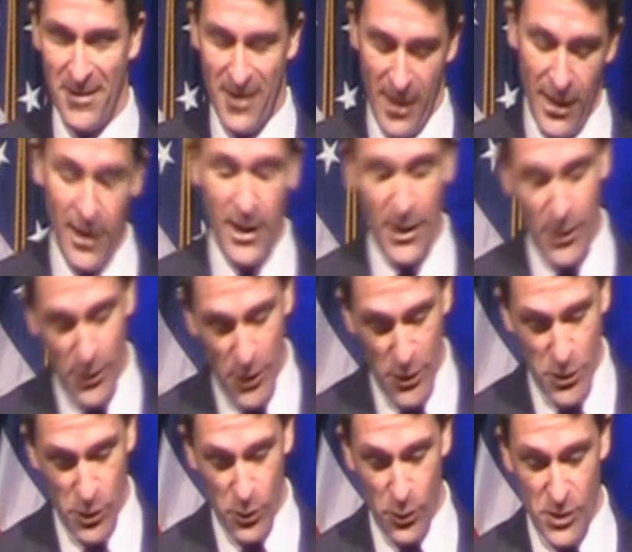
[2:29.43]
uh, in
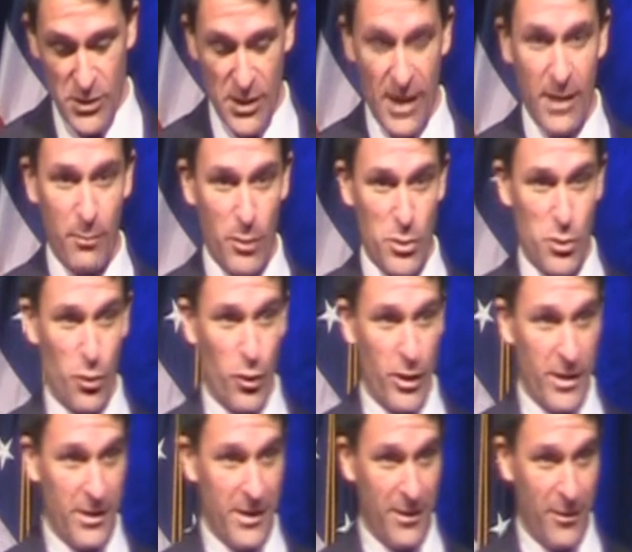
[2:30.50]
addition to a Senate
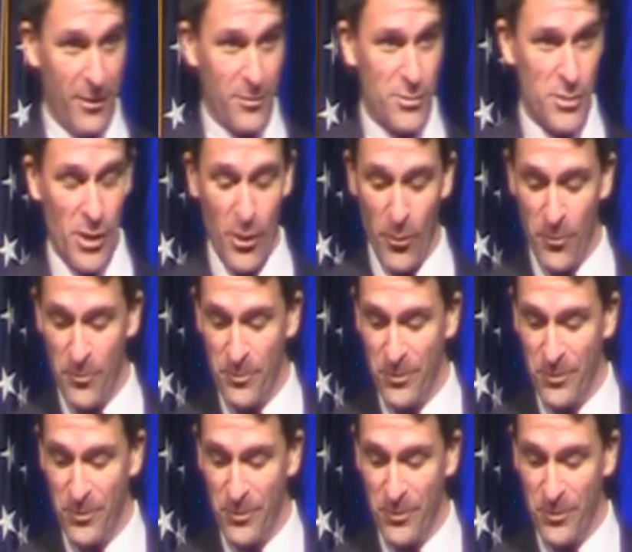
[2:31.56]
majority leader. So.